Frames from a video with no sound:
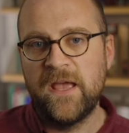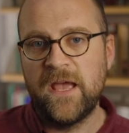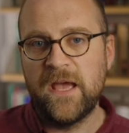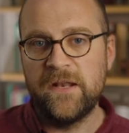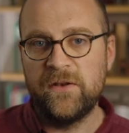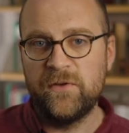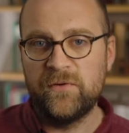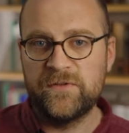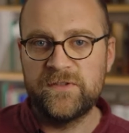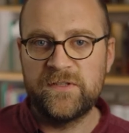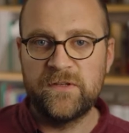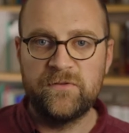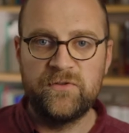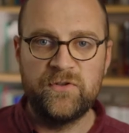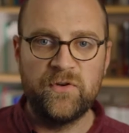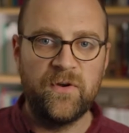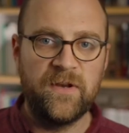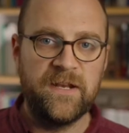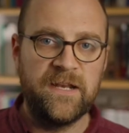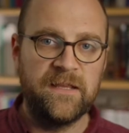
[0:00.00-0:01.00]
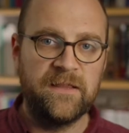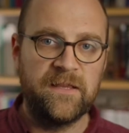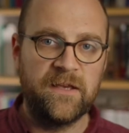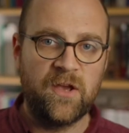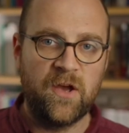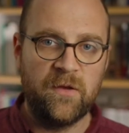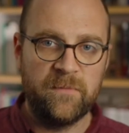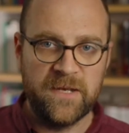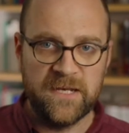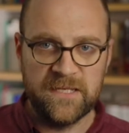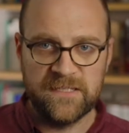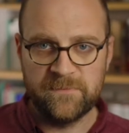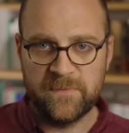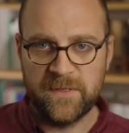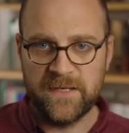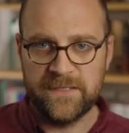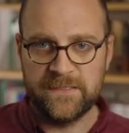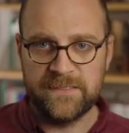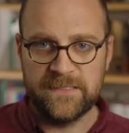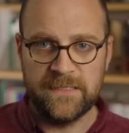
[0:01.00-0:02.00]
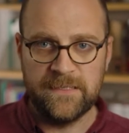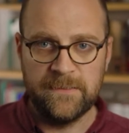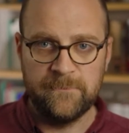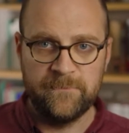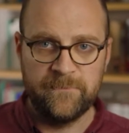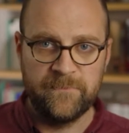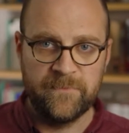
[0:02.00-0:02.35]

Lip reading: and also joining the Communist Party.